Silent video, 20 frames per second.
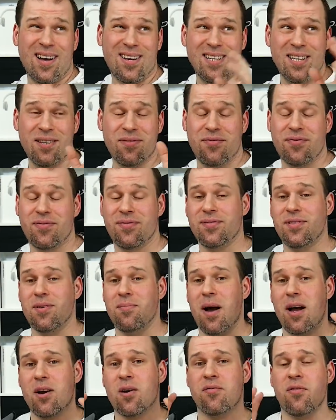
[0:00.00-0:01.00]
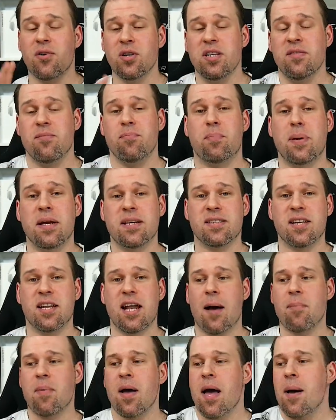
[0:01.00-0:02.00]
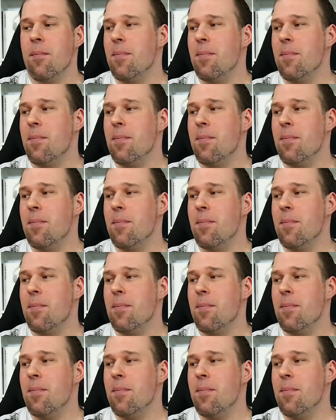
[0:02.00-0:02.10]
if the microphone even picks that up,